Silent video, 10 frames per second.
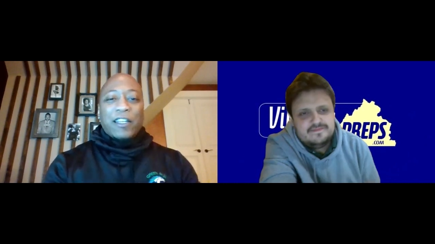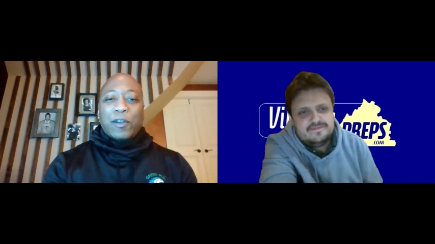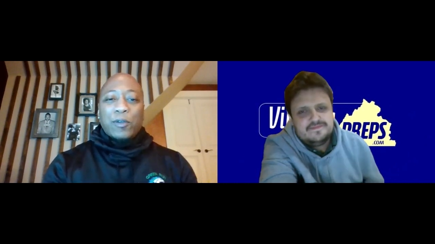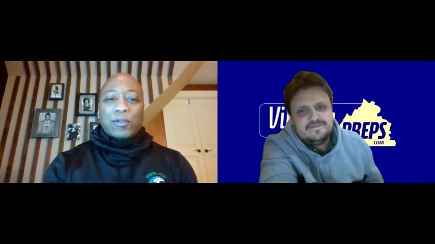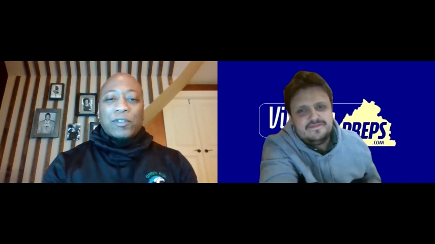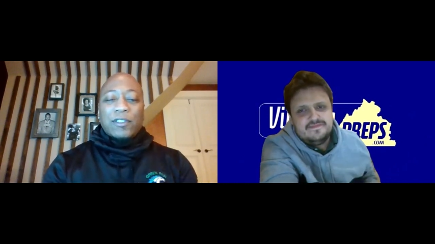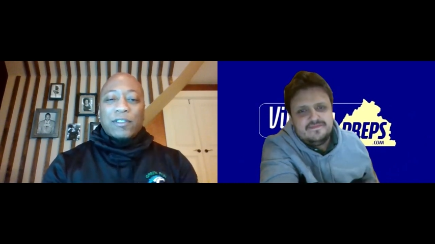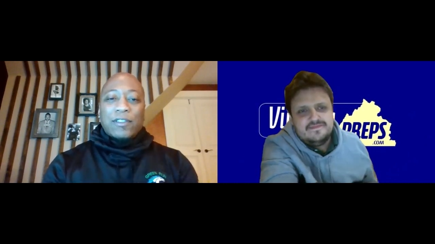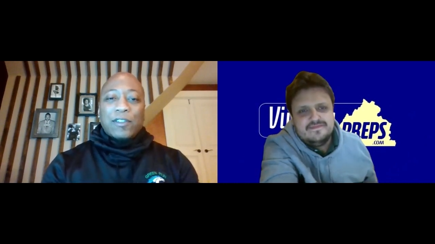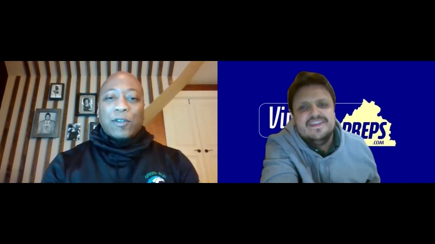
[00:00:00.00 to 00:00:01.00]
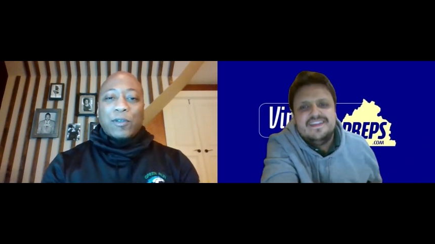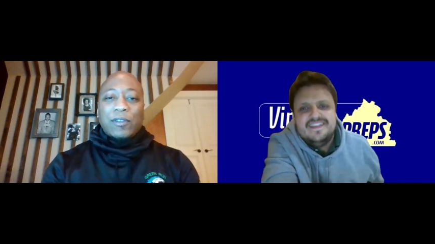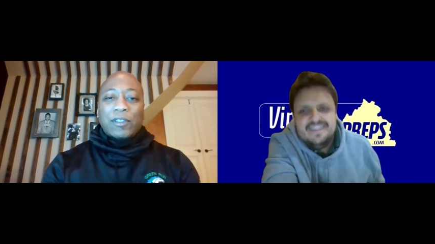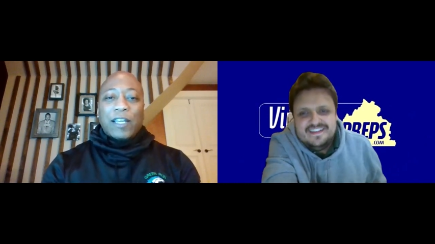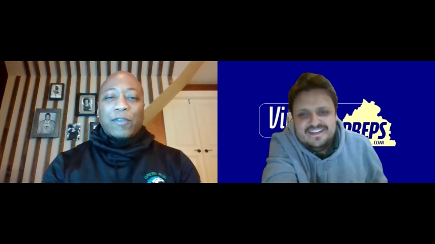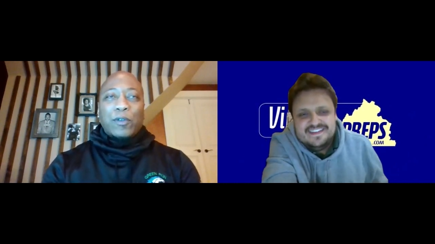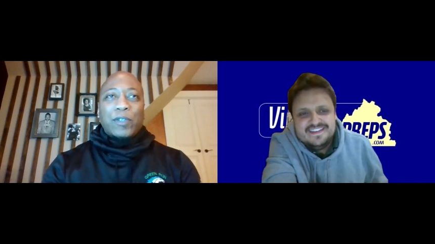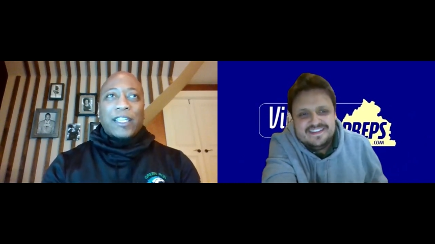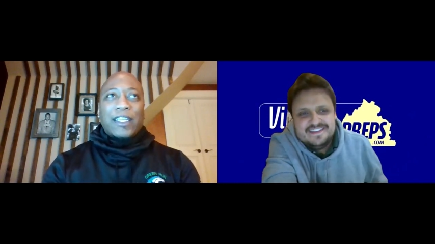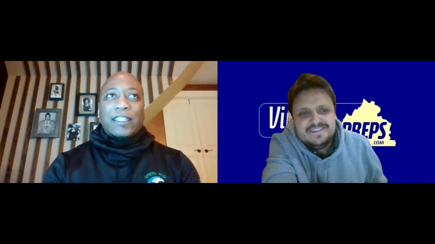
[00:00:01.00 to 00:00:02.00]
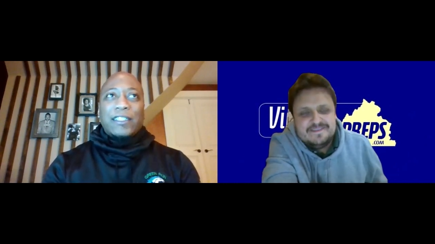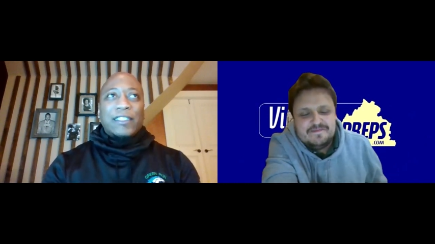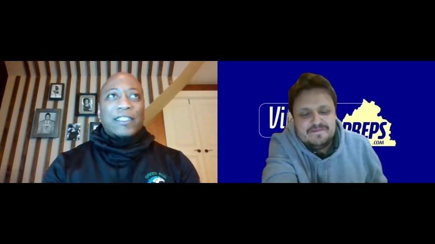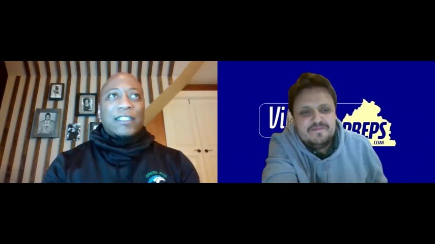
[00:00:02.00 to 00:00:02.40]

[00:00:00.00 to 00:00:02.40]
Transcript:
Speaker 1: nose, you know, level, and